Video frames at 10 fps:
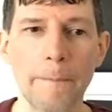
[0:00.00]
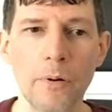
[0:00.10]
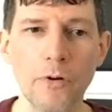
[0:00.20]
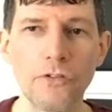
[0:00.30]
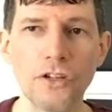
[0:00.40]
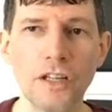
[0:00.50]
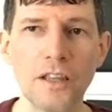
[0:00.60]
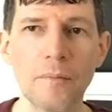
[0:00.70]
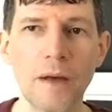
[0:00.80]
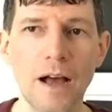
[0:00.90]

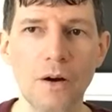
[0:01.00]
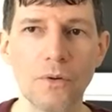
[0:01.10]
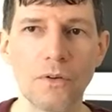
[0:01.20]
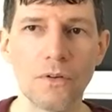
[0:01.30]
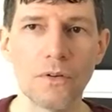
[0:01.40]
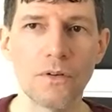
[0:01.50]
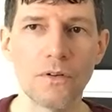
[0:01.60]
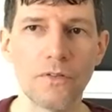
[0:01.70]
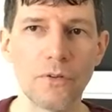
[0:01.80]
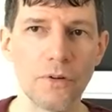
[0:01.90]
pushing them out
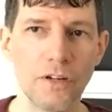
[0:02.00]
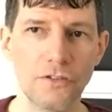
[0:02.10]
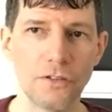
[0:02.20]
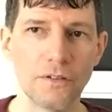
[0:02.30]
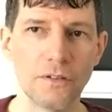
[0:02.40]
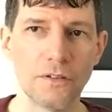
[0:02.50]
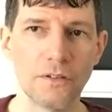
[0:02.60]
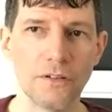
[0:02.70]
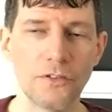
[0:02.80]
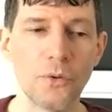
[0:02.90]
of the region
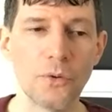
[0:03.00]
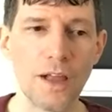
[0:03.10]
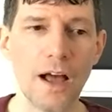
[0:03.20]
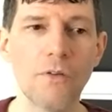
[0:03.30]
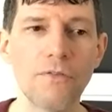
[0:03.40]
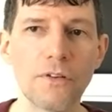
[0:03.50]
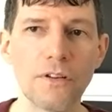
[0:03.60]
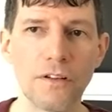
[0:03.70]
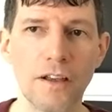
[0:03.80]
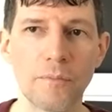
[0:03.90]
to allow for
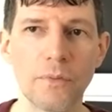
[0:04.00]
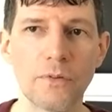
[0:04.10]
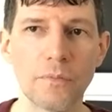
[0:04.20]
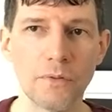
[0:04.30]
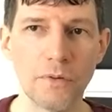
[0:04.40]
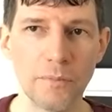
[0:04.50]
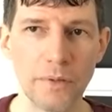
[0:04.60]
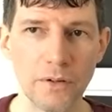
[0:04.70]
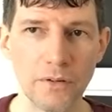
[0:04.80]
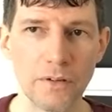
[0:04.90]
the temple to be
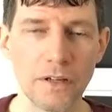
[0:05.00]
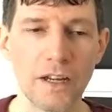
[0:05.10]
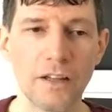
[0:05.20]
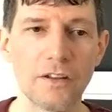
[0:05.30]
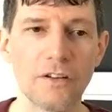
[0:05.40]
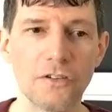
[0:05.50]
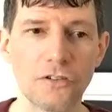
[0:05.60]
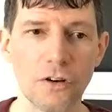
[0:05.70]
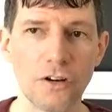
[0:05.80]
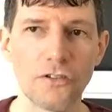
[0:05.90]
rebuilt and the
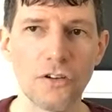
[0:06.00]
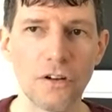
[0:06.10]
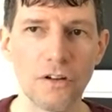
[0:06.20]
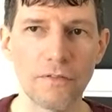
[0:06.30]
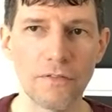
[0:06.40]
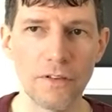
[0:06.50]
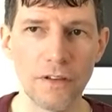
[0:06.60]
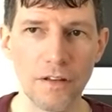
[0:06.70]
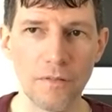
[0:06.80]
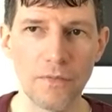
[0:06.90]
destruction of
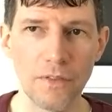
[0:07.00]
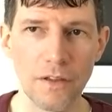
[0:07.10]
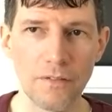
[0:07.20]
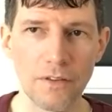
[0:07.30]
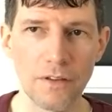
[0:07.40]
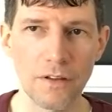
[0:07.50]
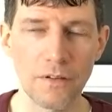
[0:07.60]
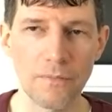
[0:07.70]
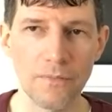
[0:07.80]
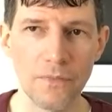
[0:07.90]
the of
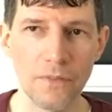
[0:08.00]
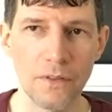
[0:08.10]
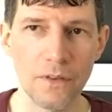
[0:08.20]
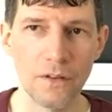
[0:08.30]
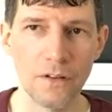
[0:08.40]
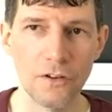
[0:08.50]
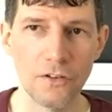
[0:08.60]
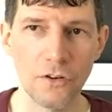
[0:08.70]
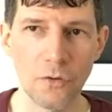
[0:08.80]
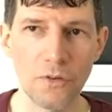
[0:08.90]
the
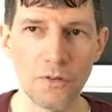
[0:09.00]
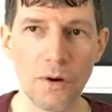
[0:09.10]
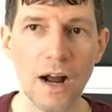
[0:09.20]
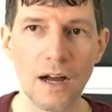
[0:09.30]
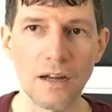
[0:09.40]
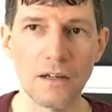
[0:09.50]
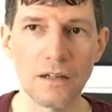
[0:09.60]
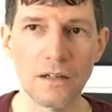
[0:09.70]
the dome of the rock